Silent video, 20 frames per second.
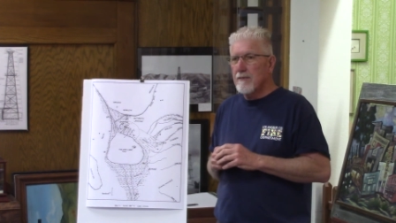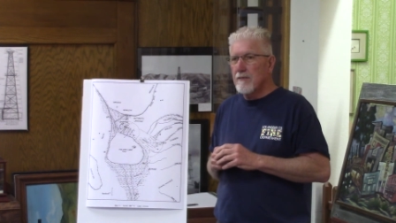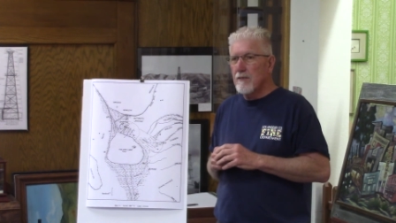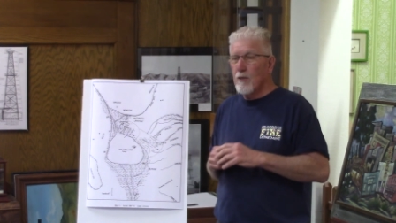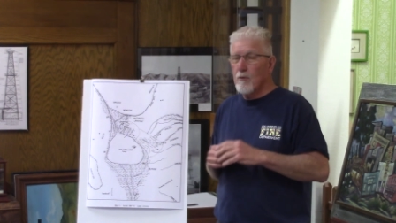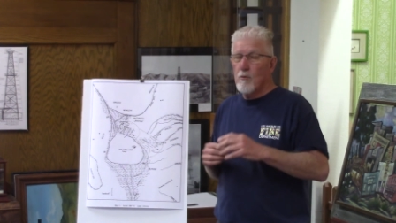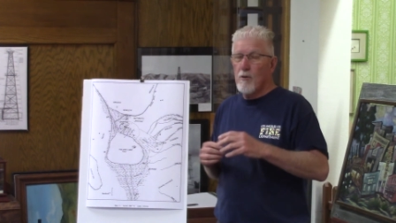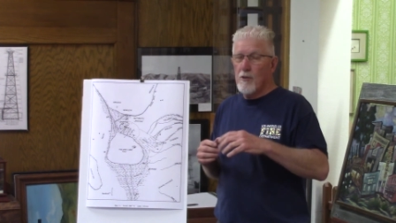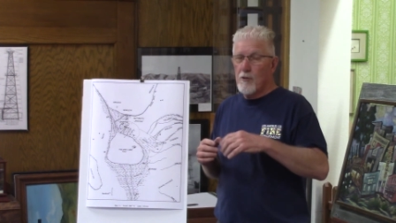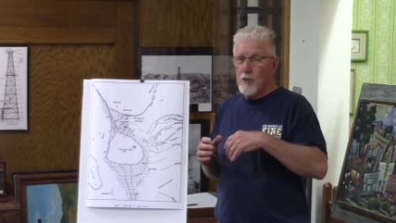
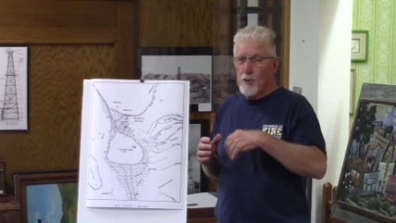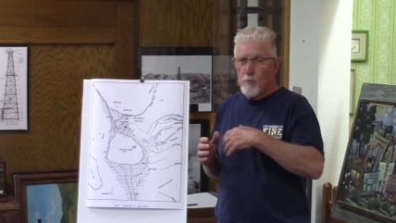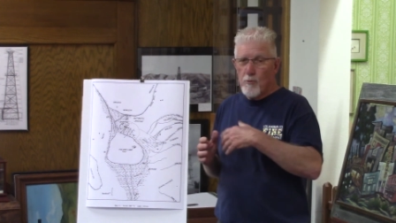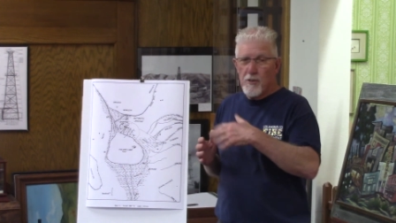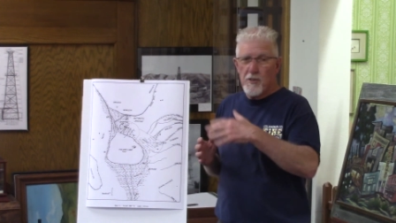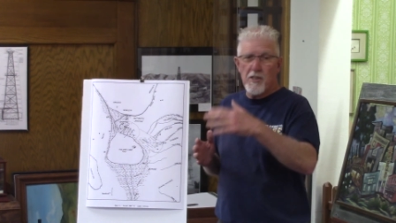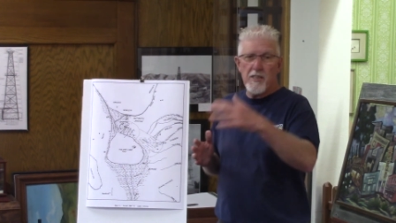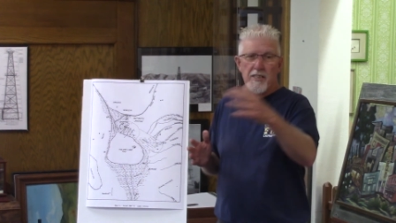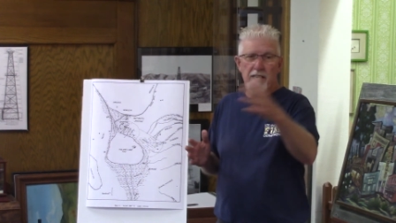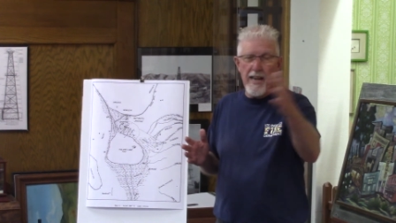well, they're
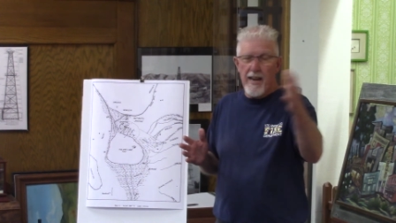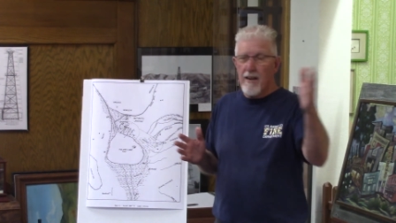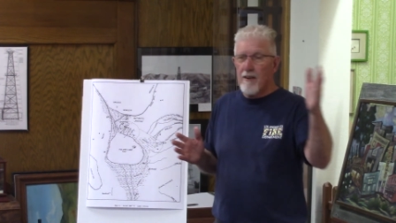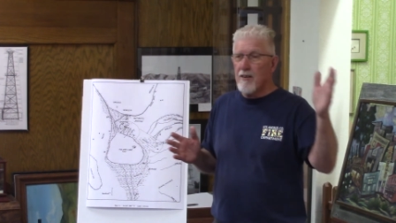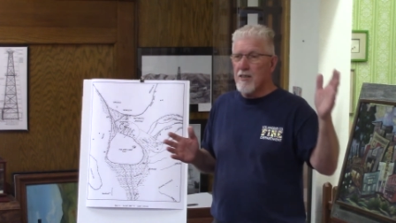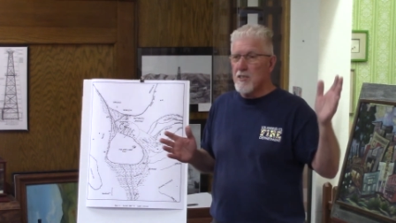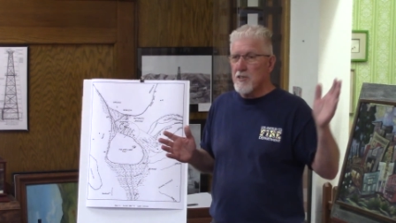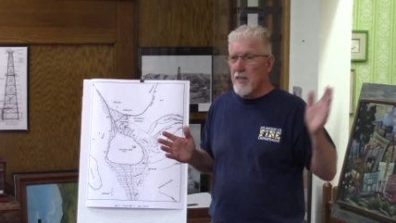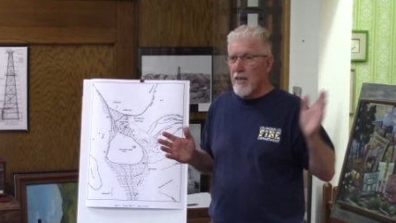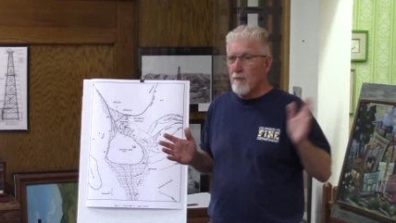within the
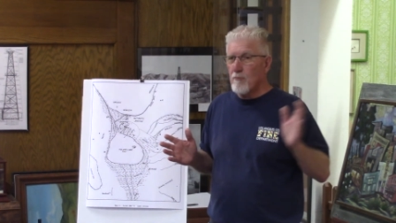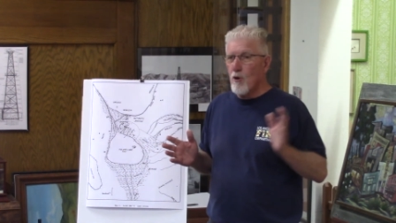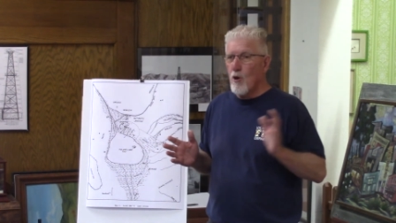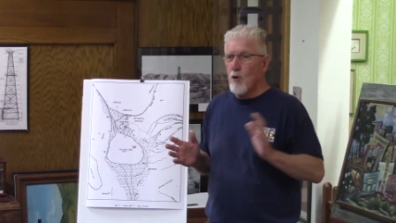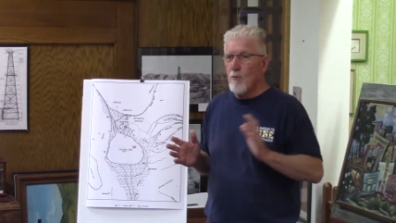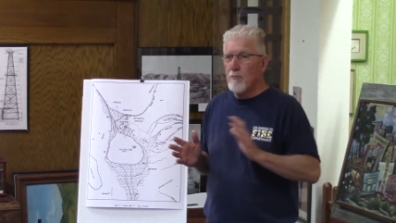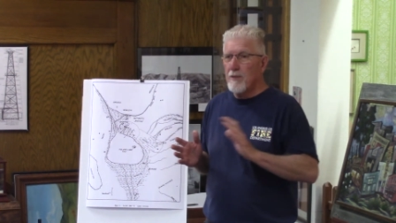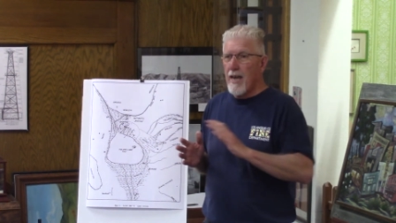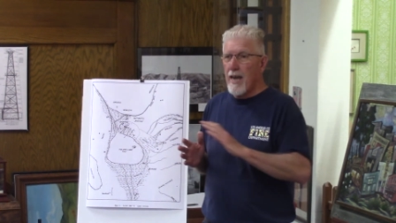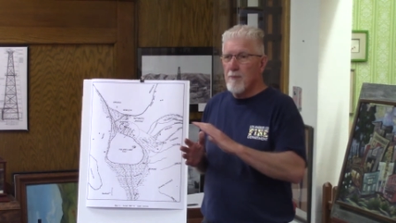areas they
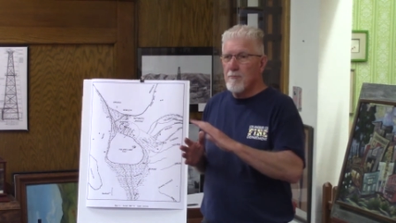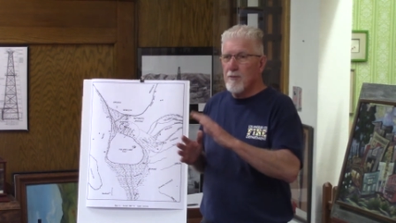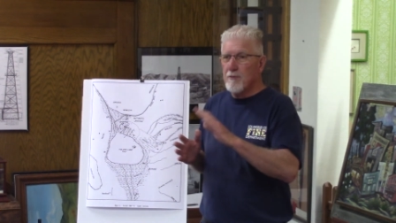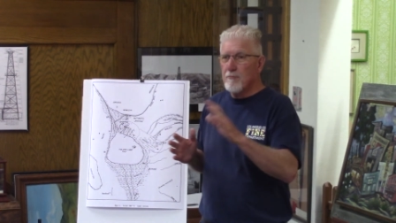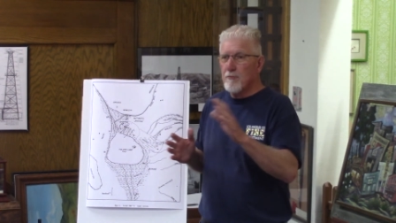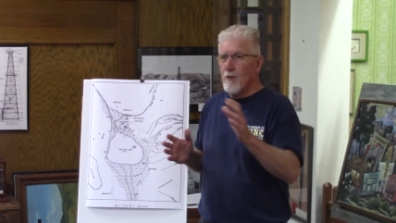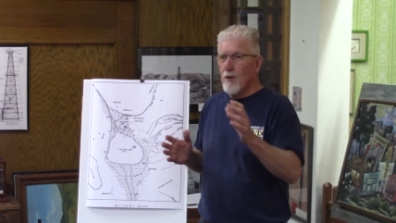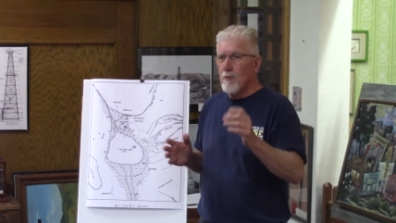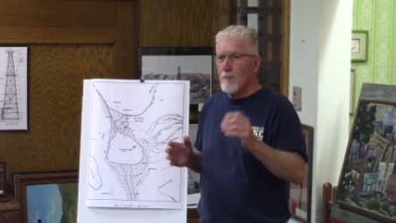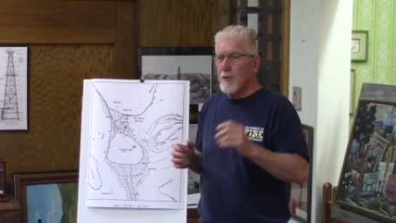roamed at
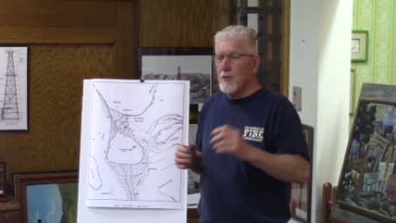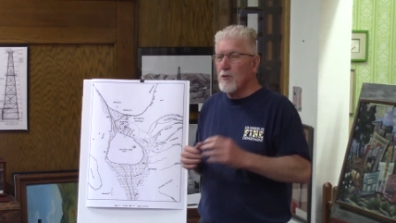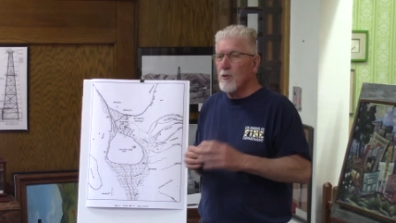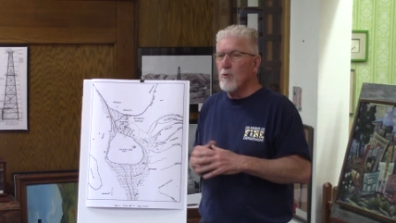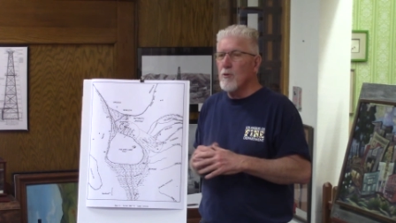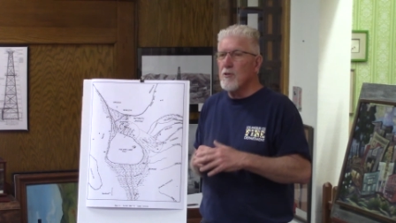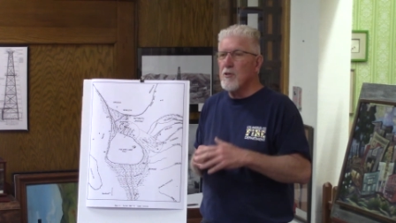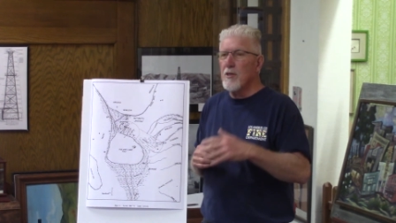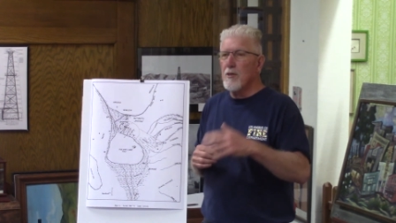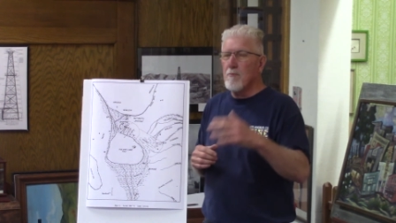before, but they're
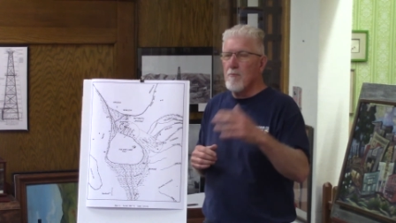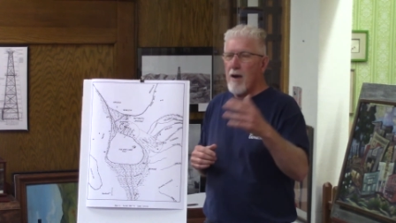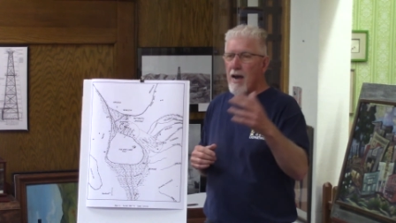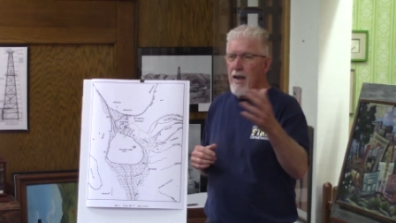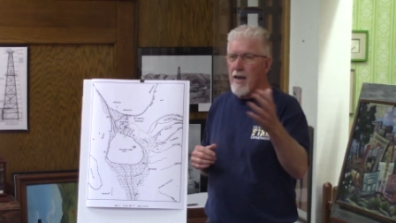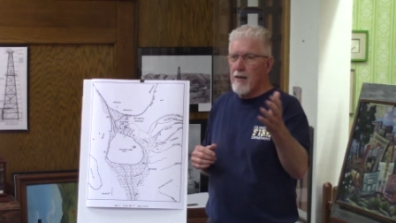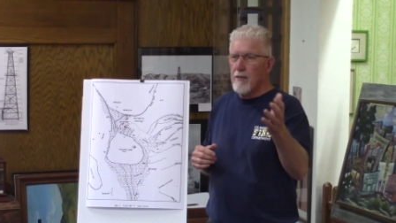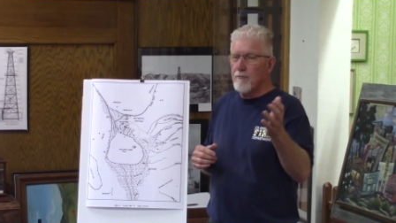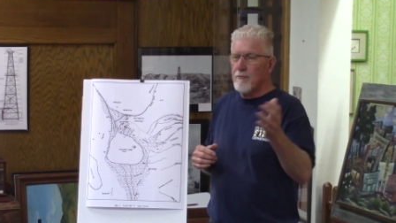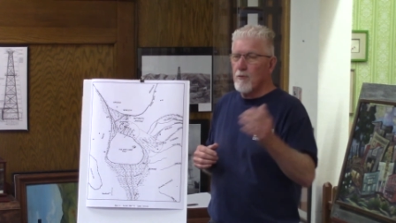within a
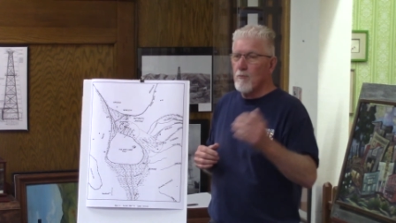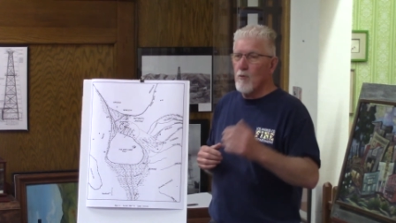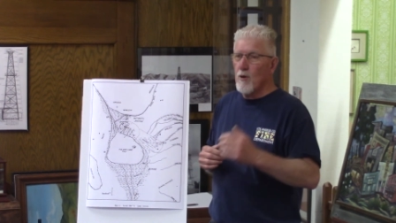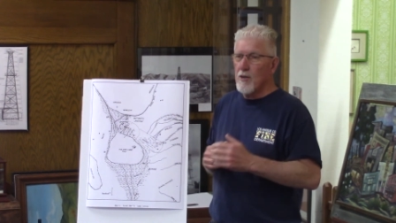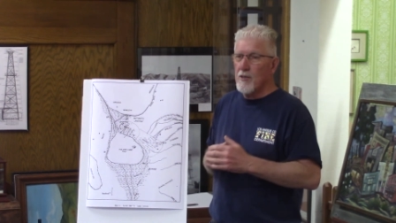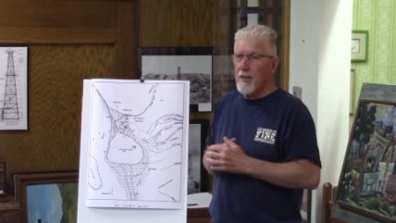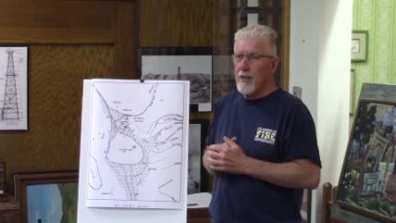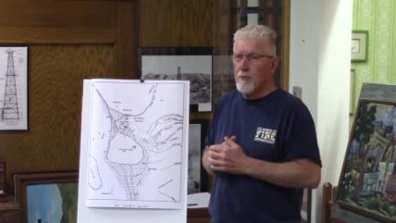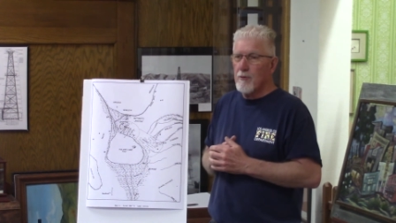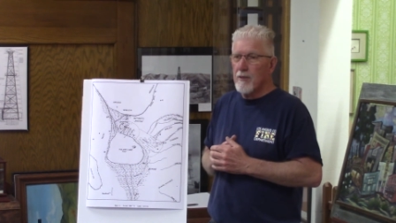mile from
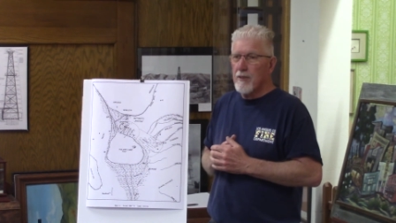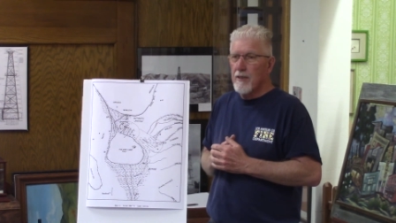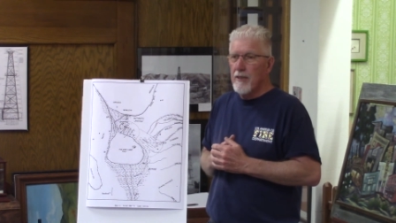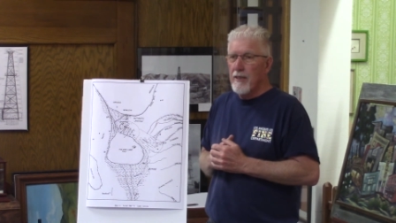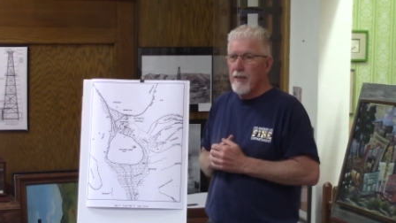where they were,